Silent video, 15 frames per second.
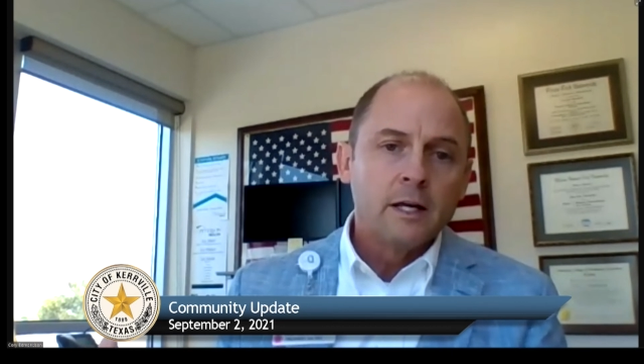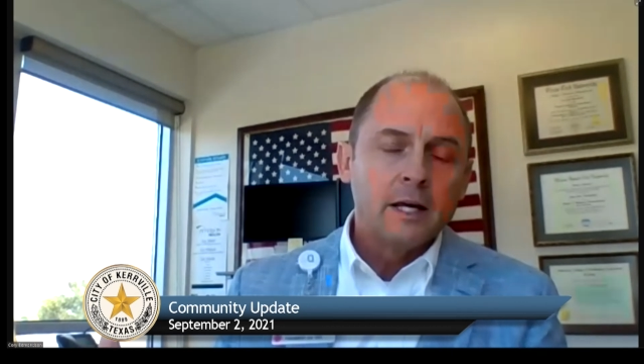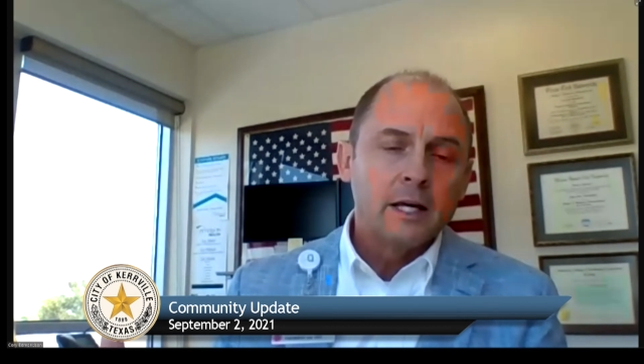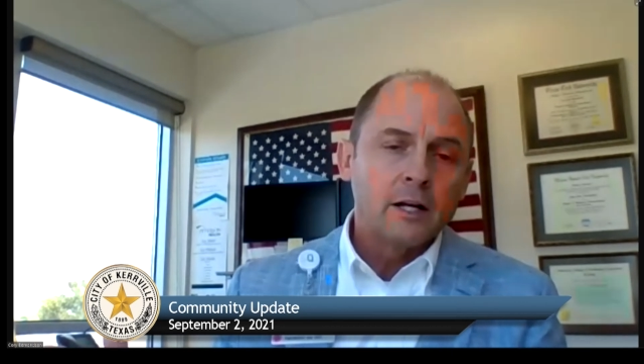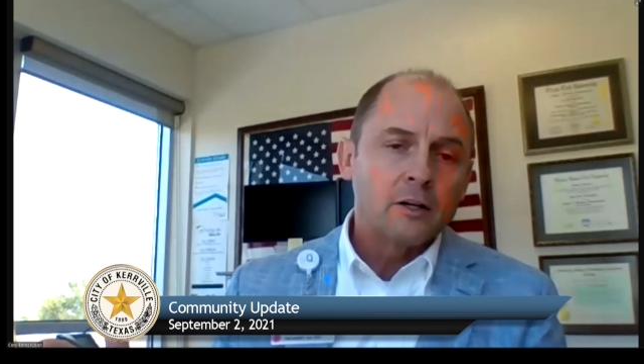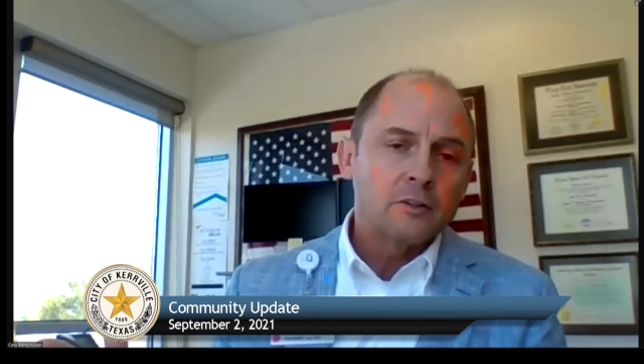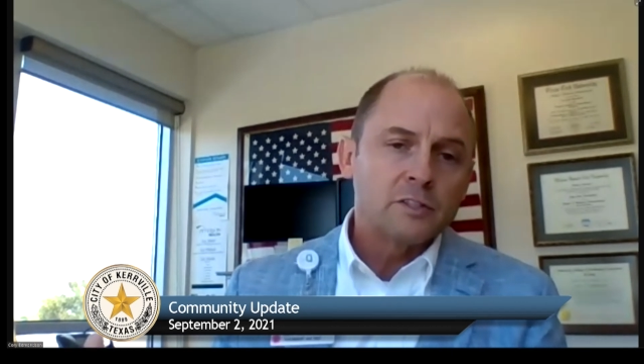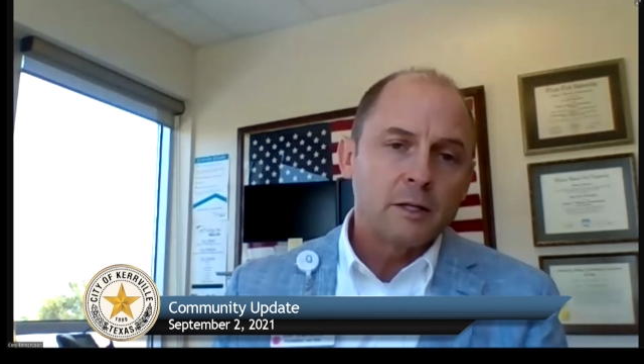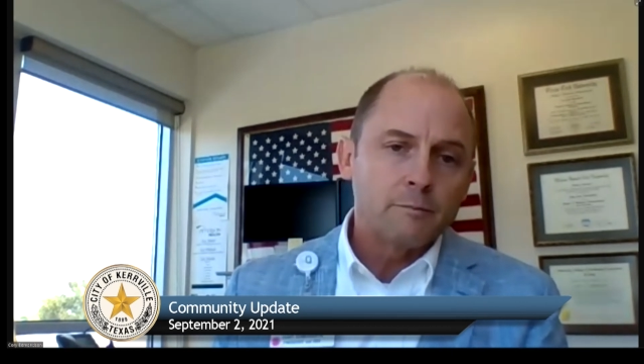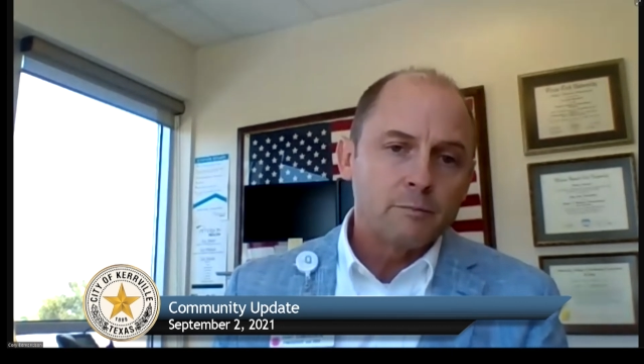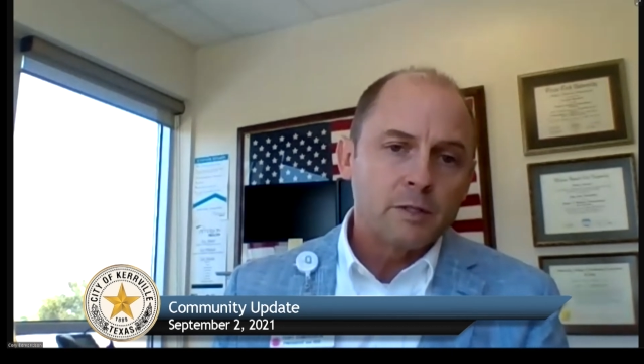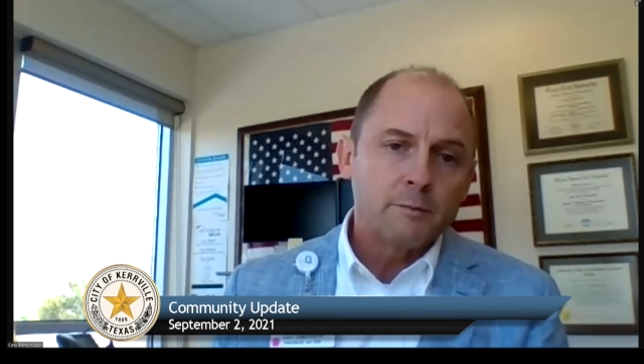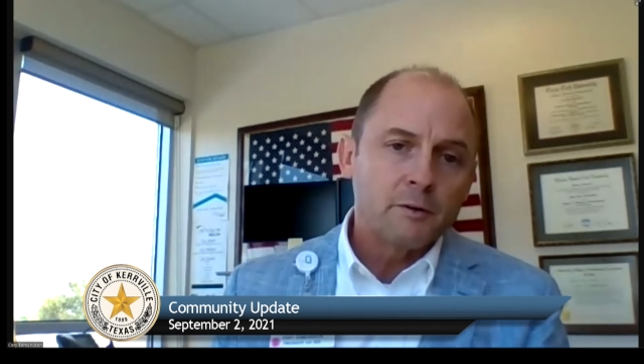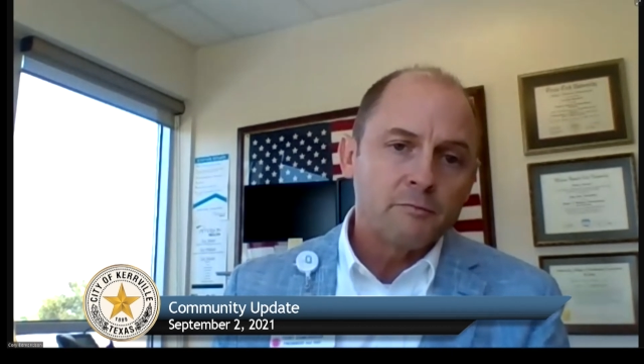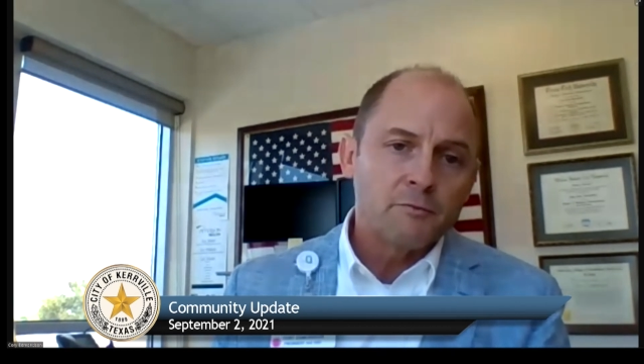And on
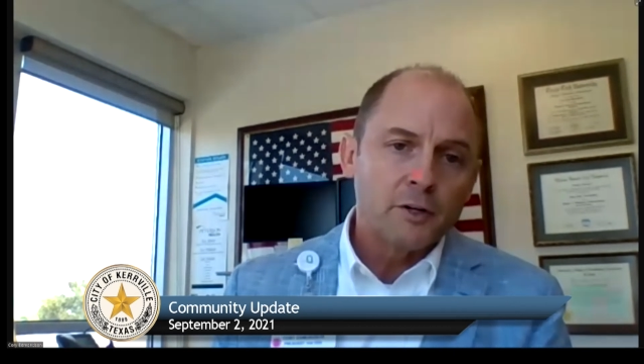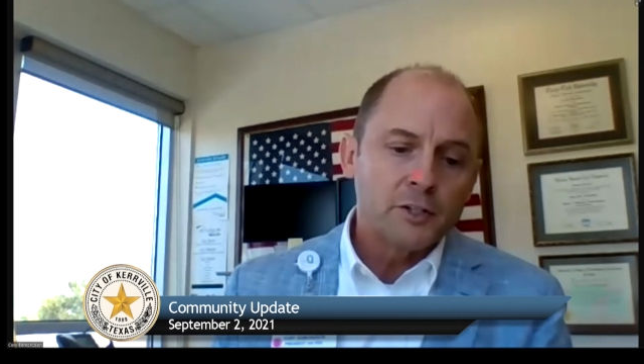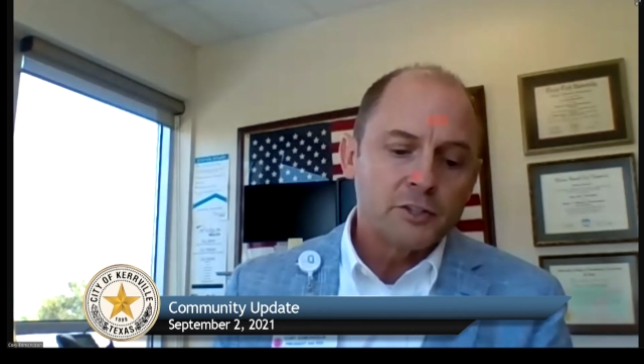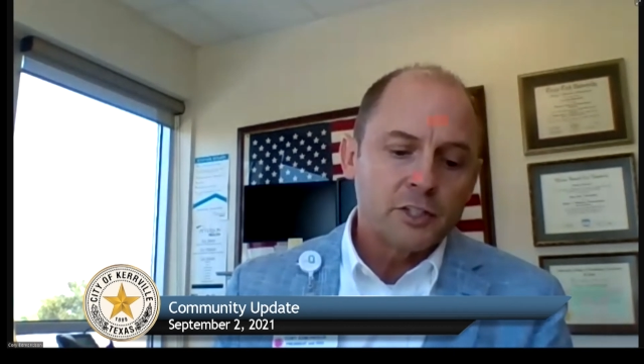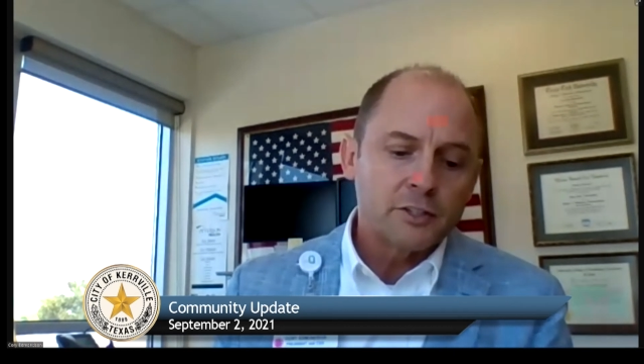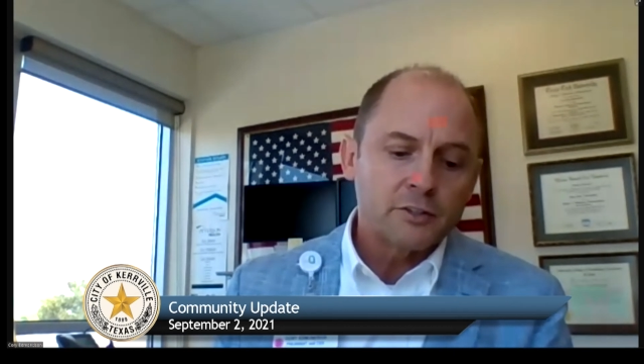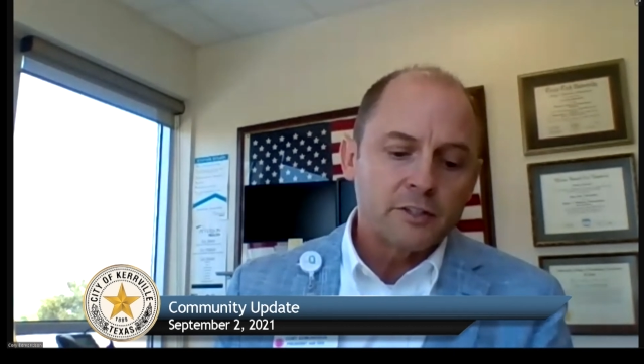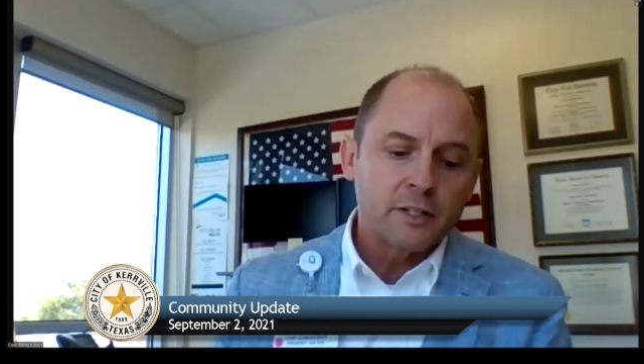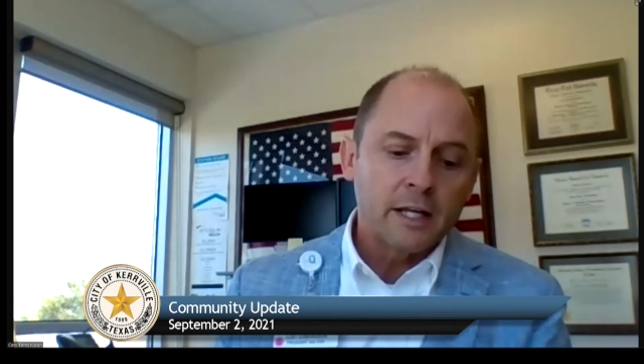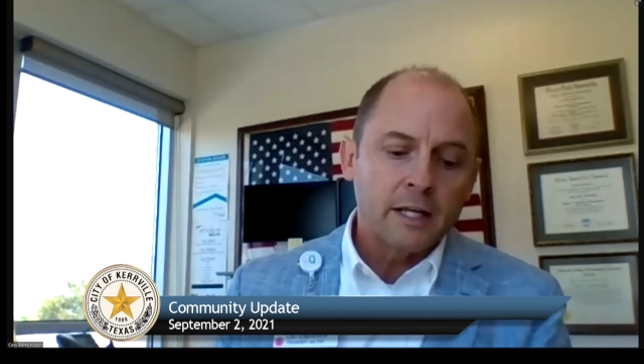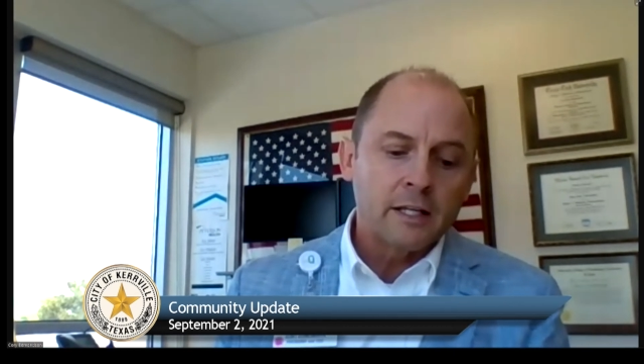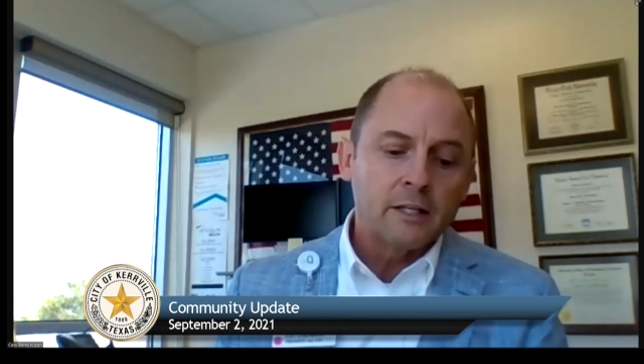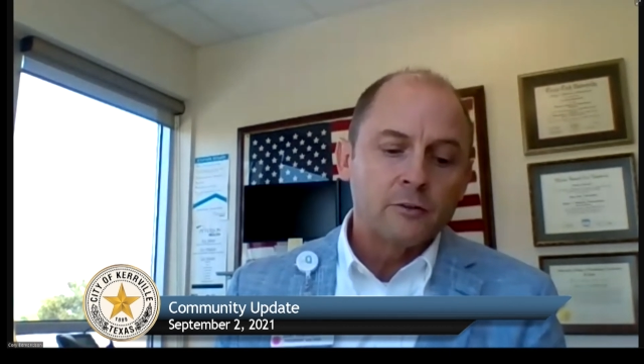September 1st, yesterday,